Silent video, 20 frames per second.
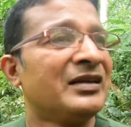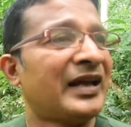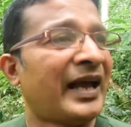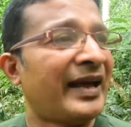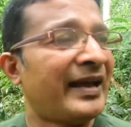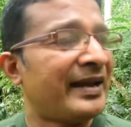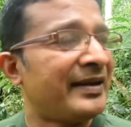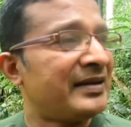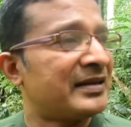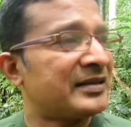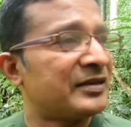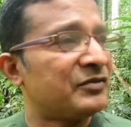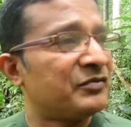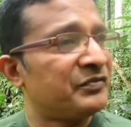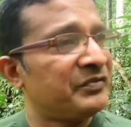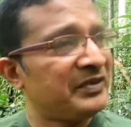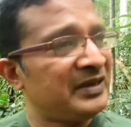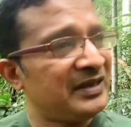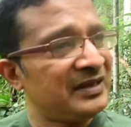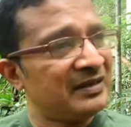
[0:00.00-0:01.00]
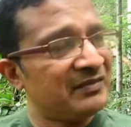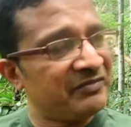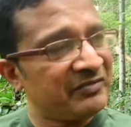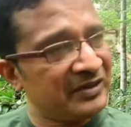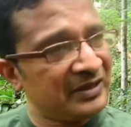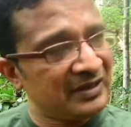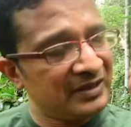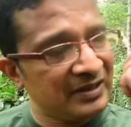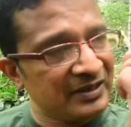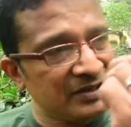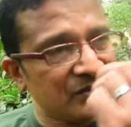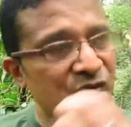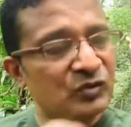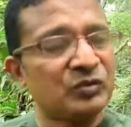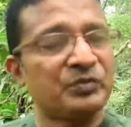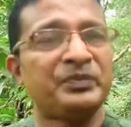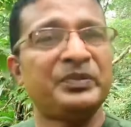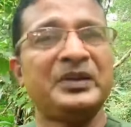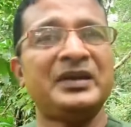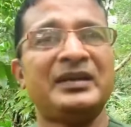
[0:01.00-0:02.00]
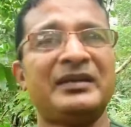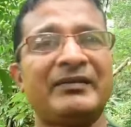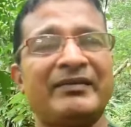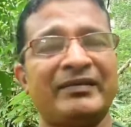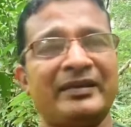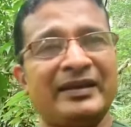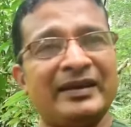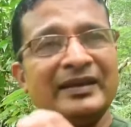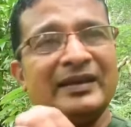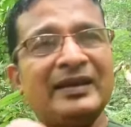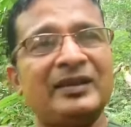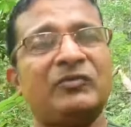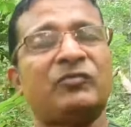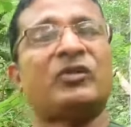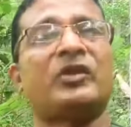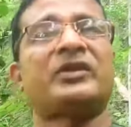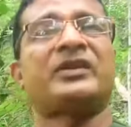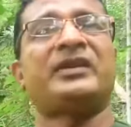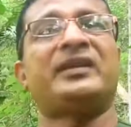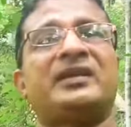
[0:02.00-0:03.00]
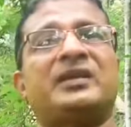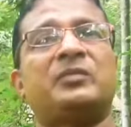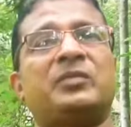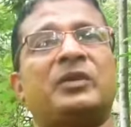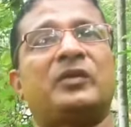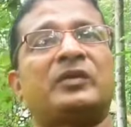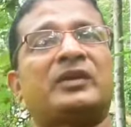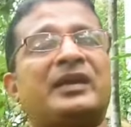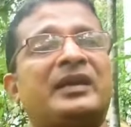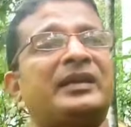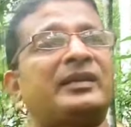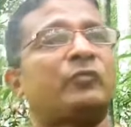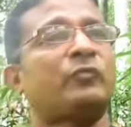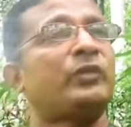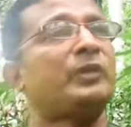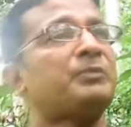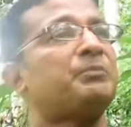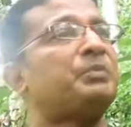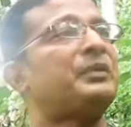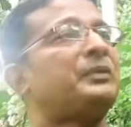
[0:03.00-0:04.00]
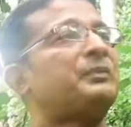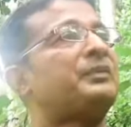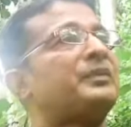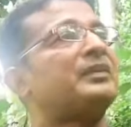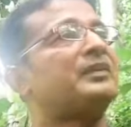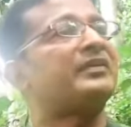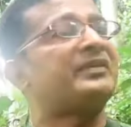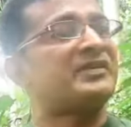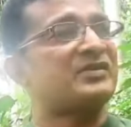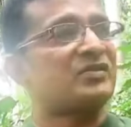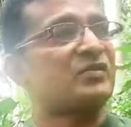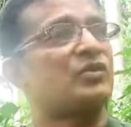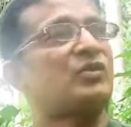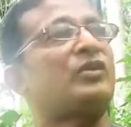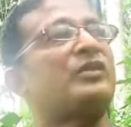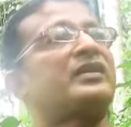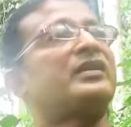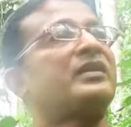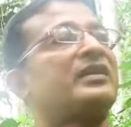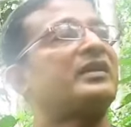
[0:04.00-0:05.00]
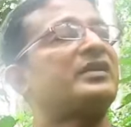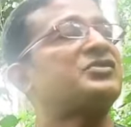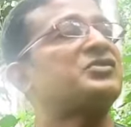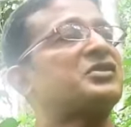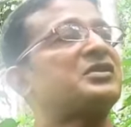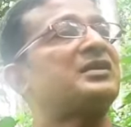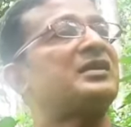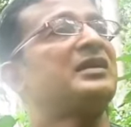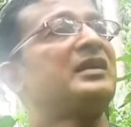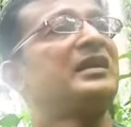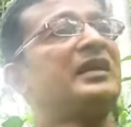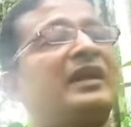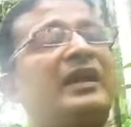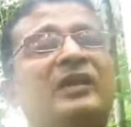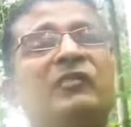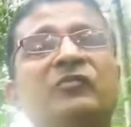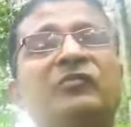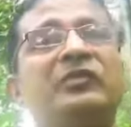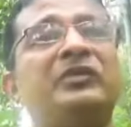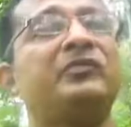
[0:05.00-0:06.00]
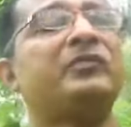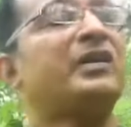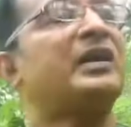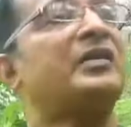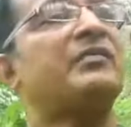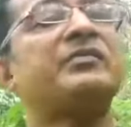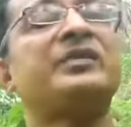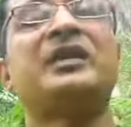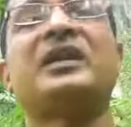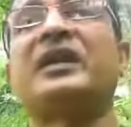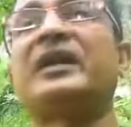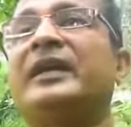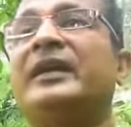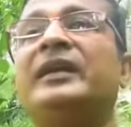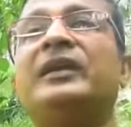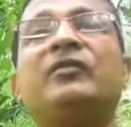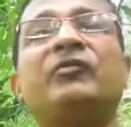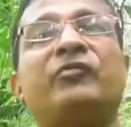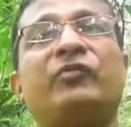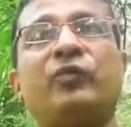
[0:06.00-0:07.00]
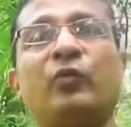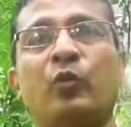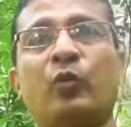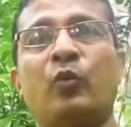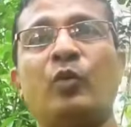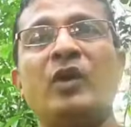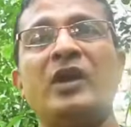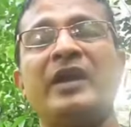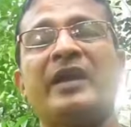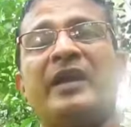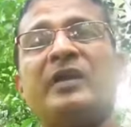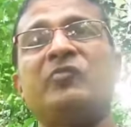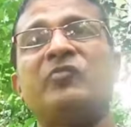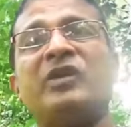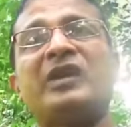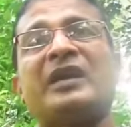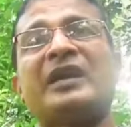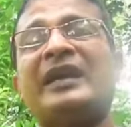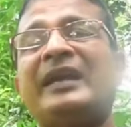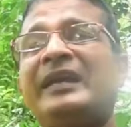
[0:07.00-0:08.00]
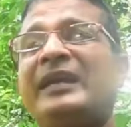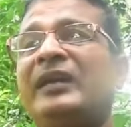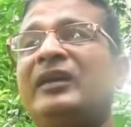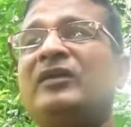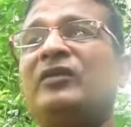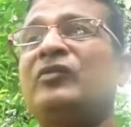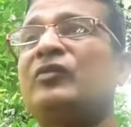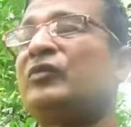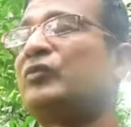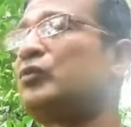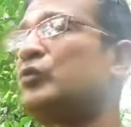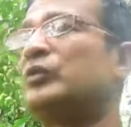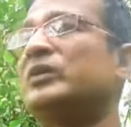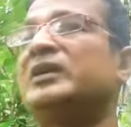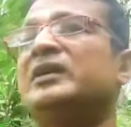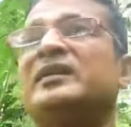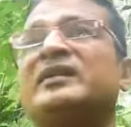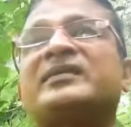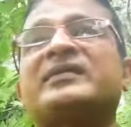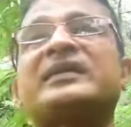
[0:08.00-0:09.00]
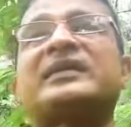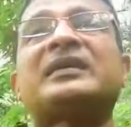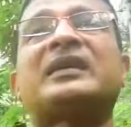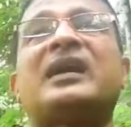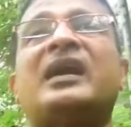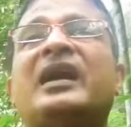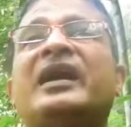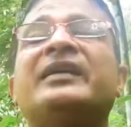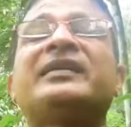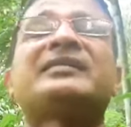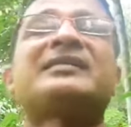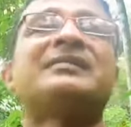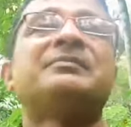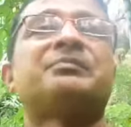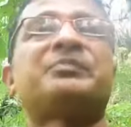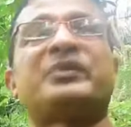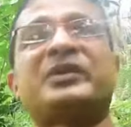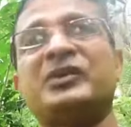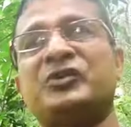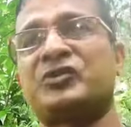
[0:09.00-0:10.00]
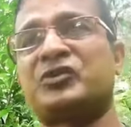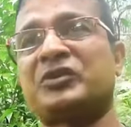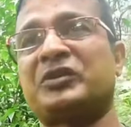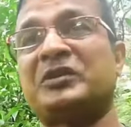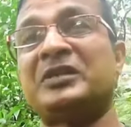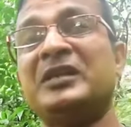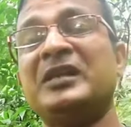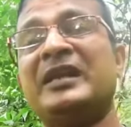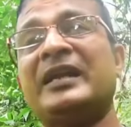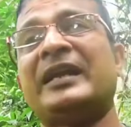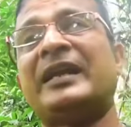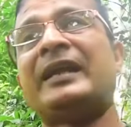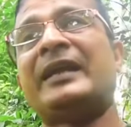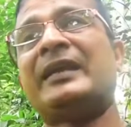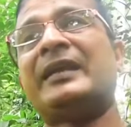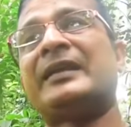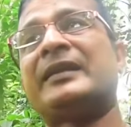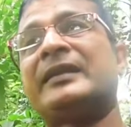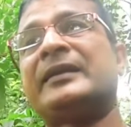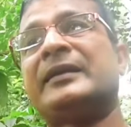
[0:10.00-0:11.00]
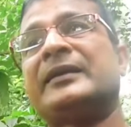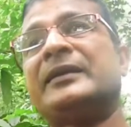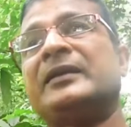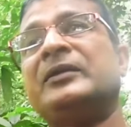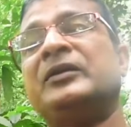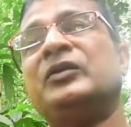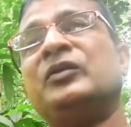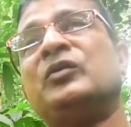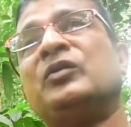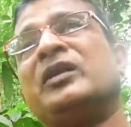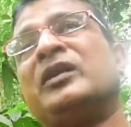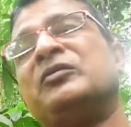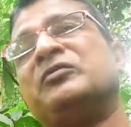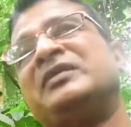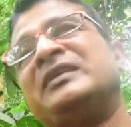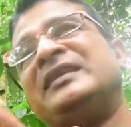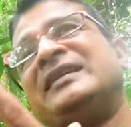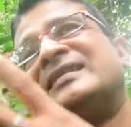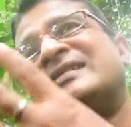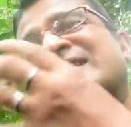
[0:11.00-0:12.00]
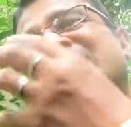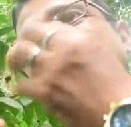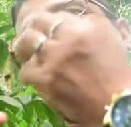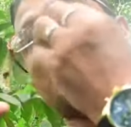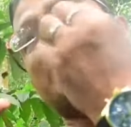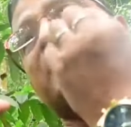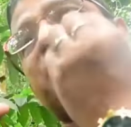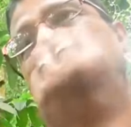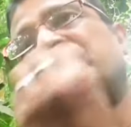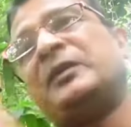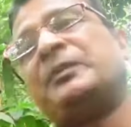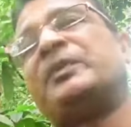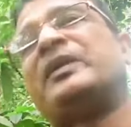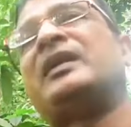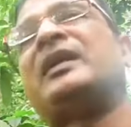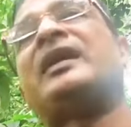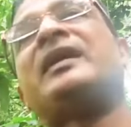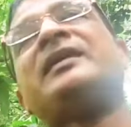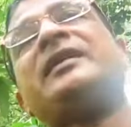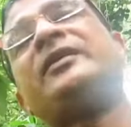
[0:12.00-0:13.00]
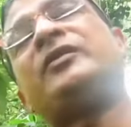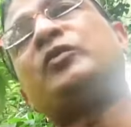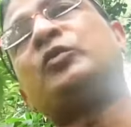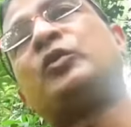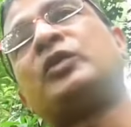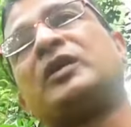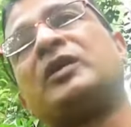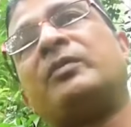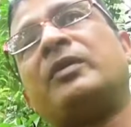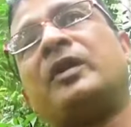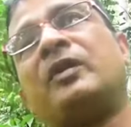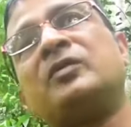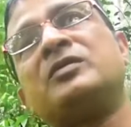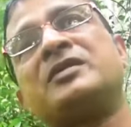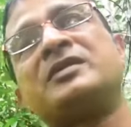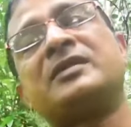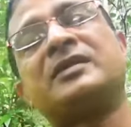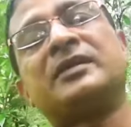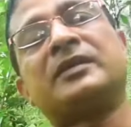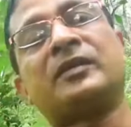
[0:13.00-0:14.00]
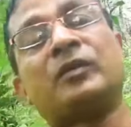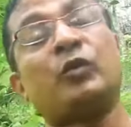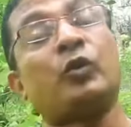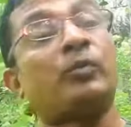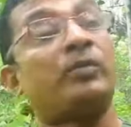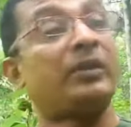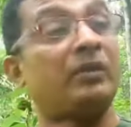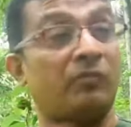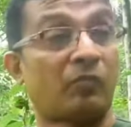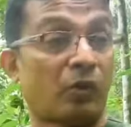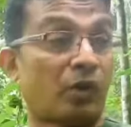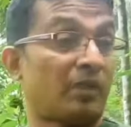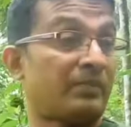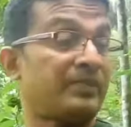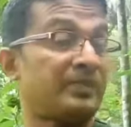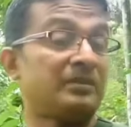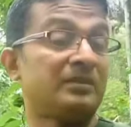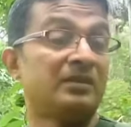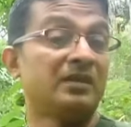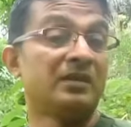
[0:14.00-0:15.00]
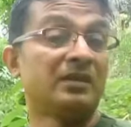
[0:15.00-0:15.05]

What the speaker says: And we need to be really worried about like when people destroy the nature, and where we are heading for. And we are heading towards a high temperature. And now these days people highly talk about global warming.